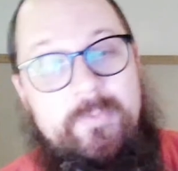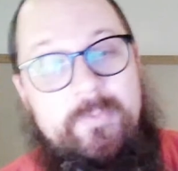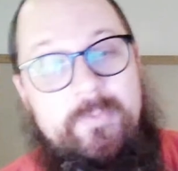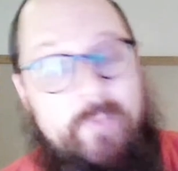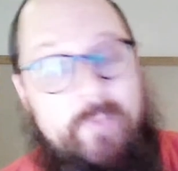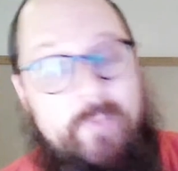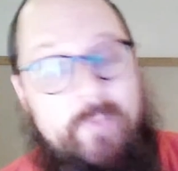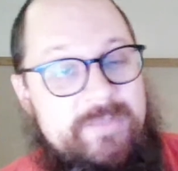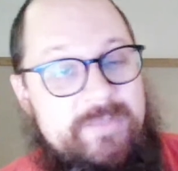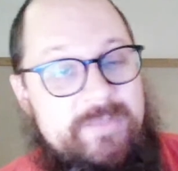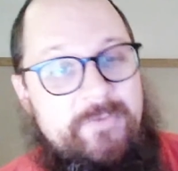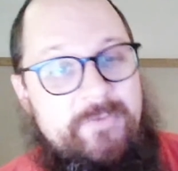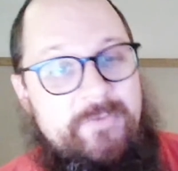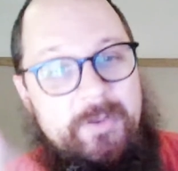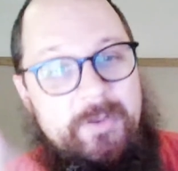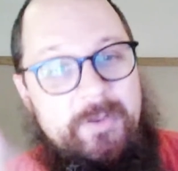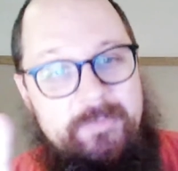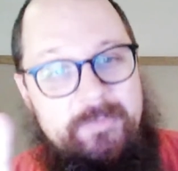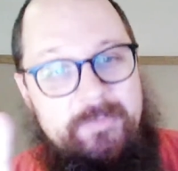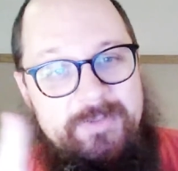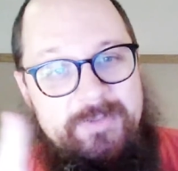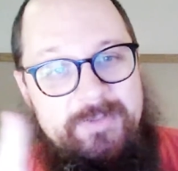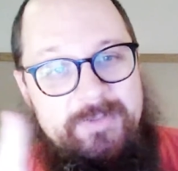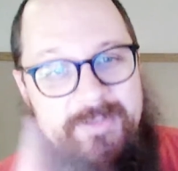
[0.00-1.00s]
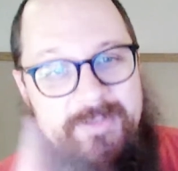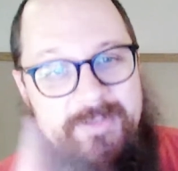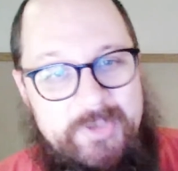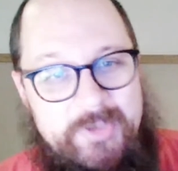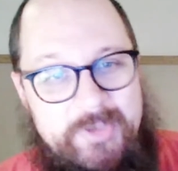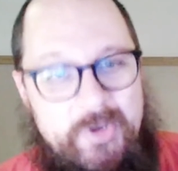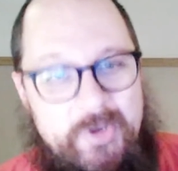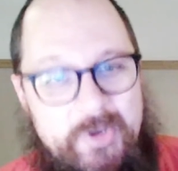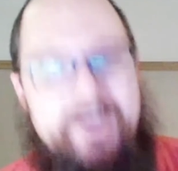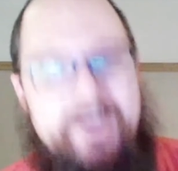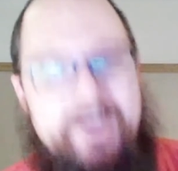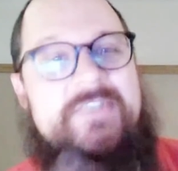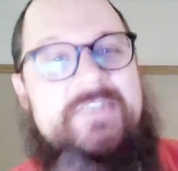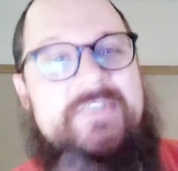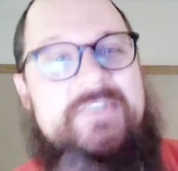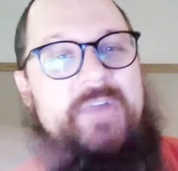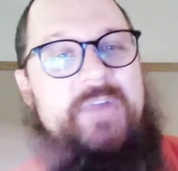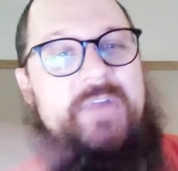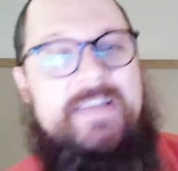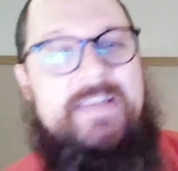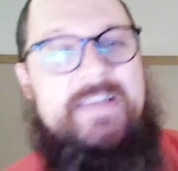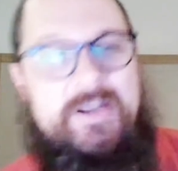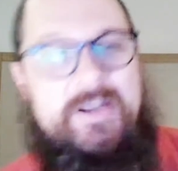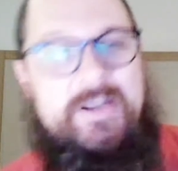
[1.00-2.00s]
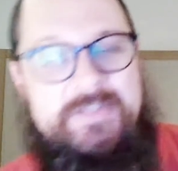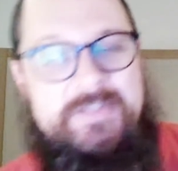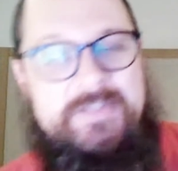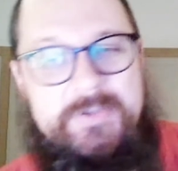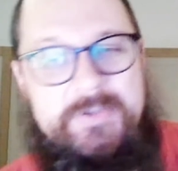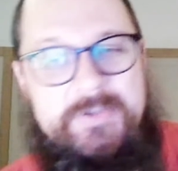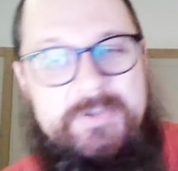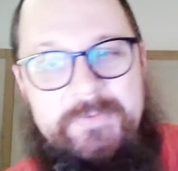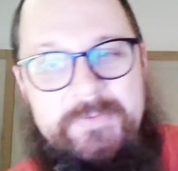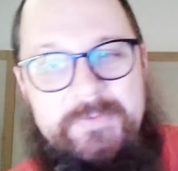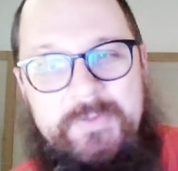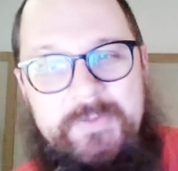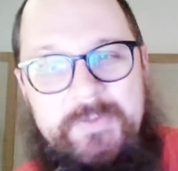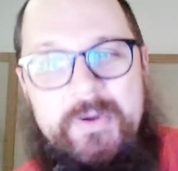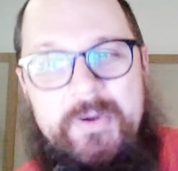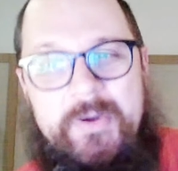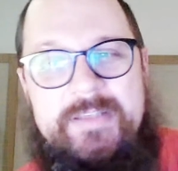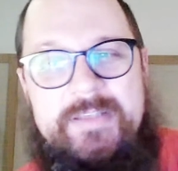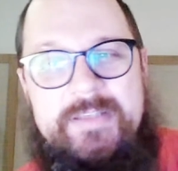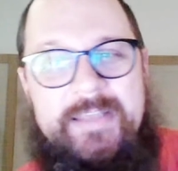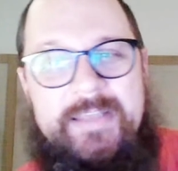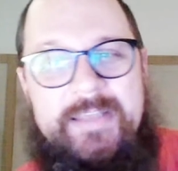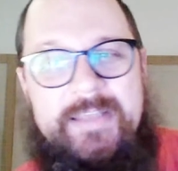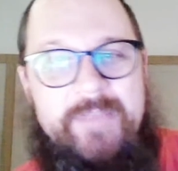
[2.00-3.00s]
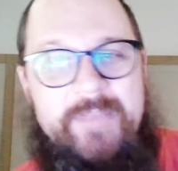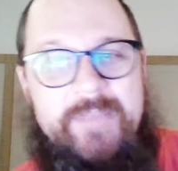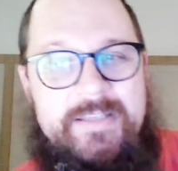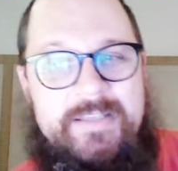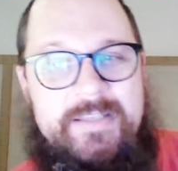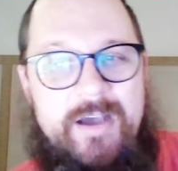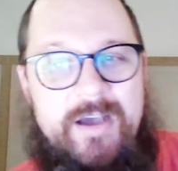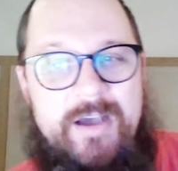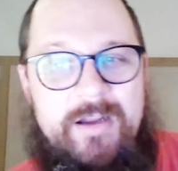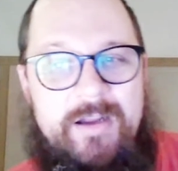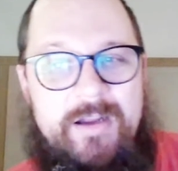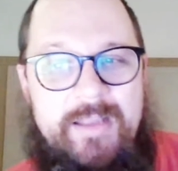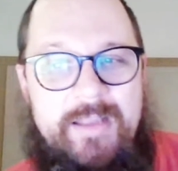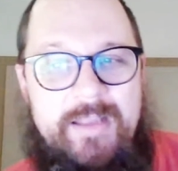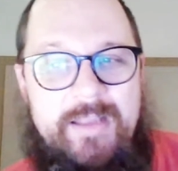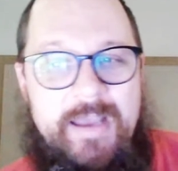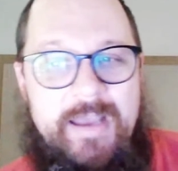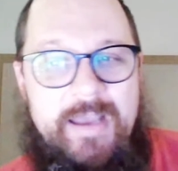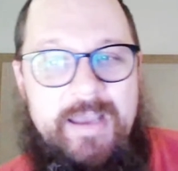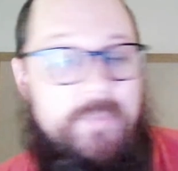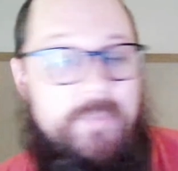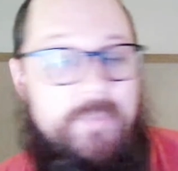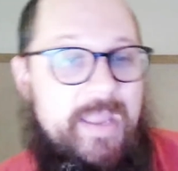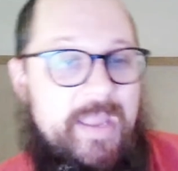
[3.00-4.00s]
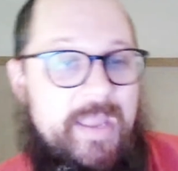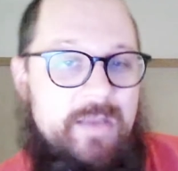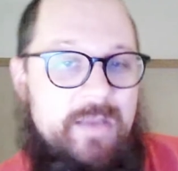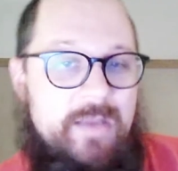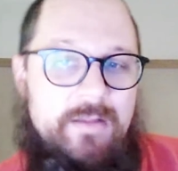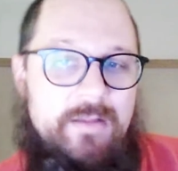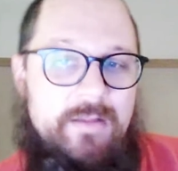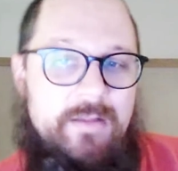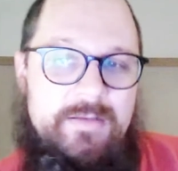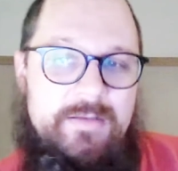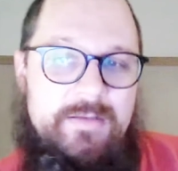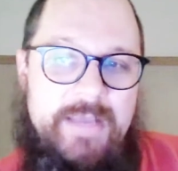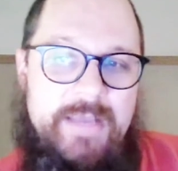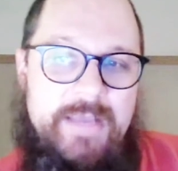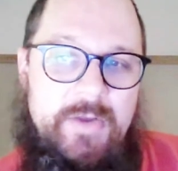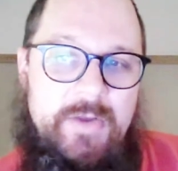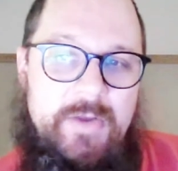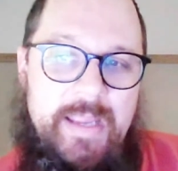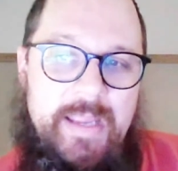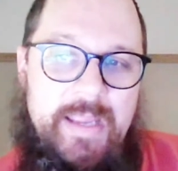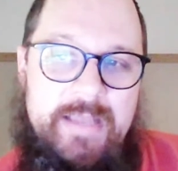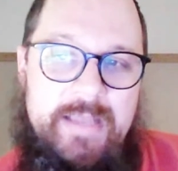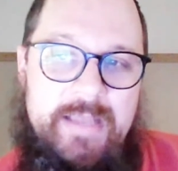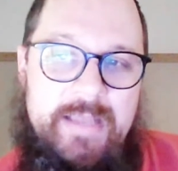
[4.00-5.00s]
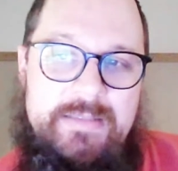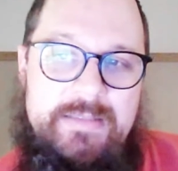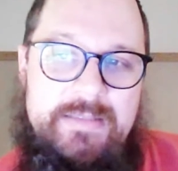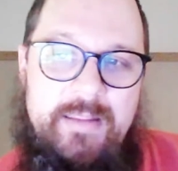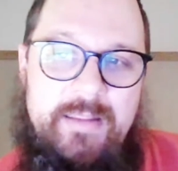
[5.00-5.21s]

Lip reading: went from New York straight down to Florida to give a talk on a panel down at